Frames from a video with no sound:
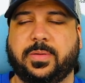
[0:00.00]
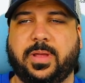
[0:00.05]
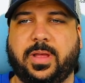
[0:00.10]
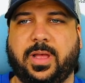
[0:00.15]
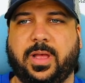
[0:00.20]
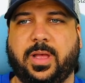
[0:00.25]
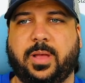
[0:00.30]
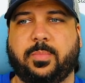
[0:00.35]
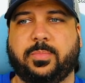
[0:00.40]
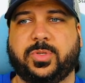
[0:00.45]

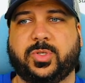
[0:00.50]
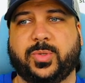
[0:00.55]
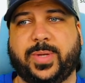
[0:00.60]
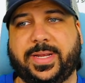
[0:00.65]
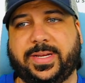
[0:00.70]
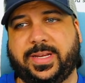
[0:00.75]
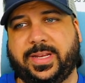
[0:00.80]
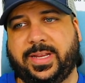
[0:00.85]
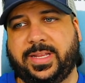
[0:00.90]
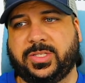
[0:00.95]

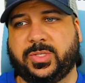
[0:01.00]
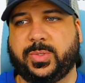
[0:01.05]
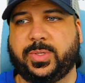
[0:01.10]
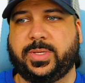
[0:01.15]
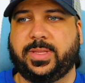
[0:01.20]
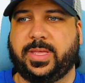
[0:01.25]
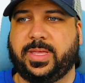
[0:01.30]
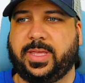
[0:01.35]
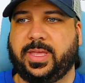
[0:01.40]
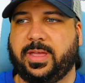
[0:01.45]
directed into
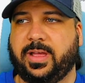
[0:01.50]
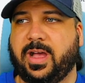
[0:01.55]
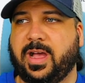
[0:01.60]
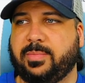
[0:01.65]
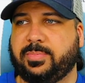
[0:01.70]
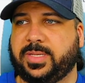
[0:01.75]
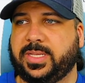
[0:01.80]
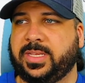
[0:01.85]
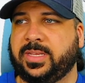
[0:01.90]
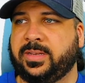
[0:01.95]
it, they get
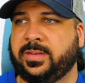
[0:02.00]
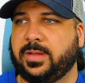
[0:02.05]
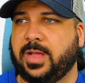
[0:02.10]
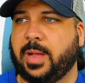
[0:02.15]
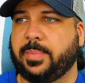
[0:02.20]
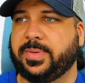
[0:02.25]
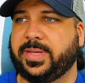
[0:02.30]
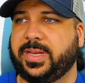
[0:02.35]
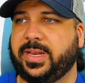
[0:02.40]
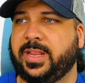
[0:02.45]

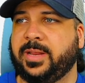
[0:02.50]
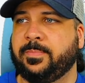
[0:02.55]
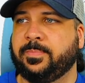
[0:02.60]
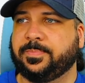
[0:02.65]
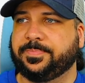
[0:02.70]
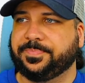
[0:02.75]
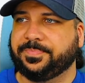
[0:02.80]
opted in,